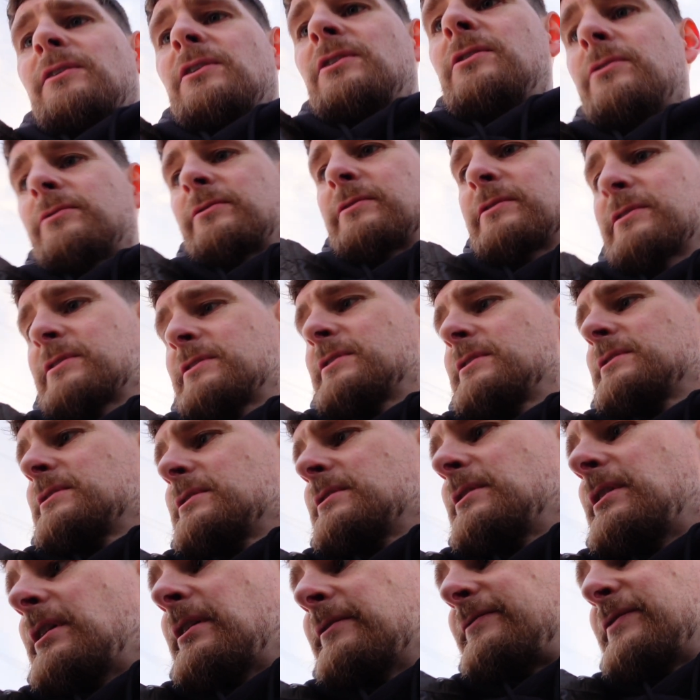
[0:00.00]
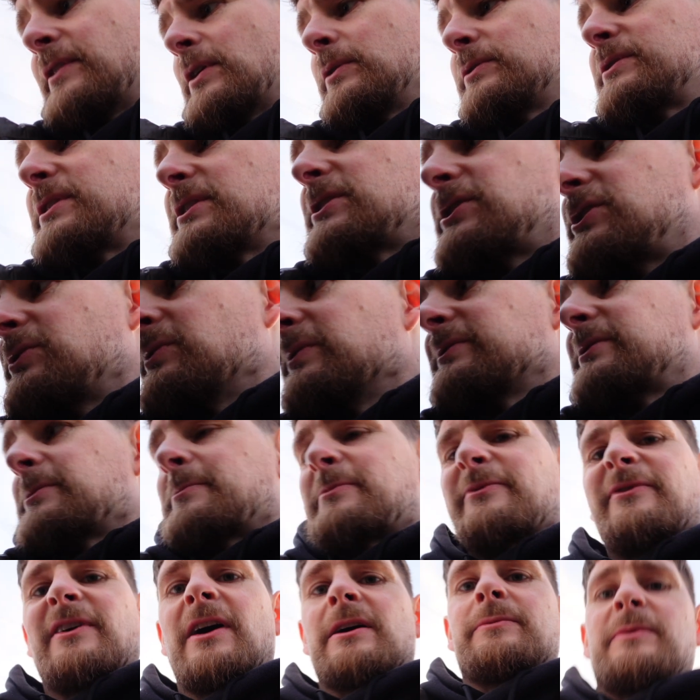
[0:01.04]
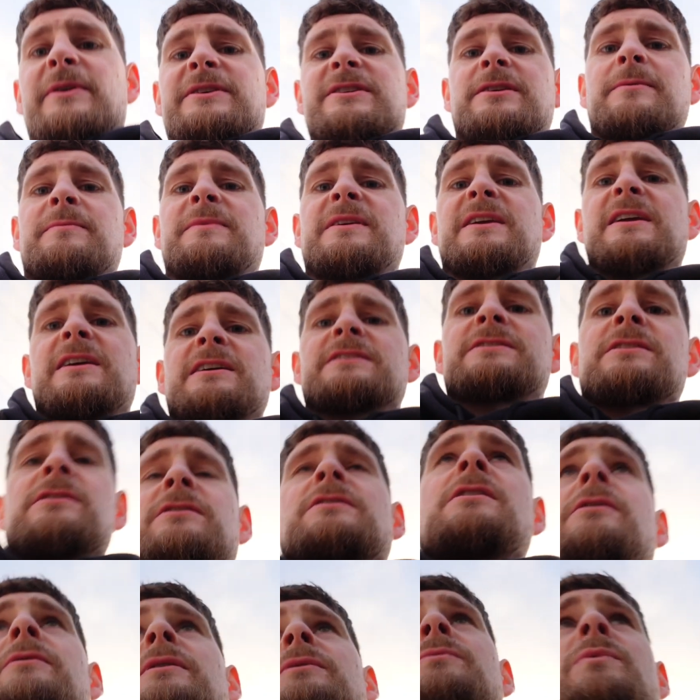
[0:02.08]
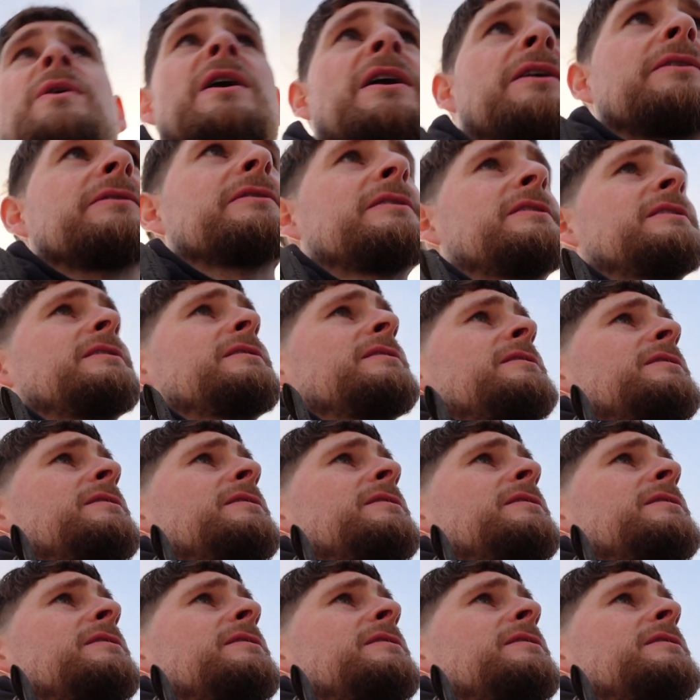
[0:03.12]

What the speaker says: long of notice do you want to provide when something isn't going well?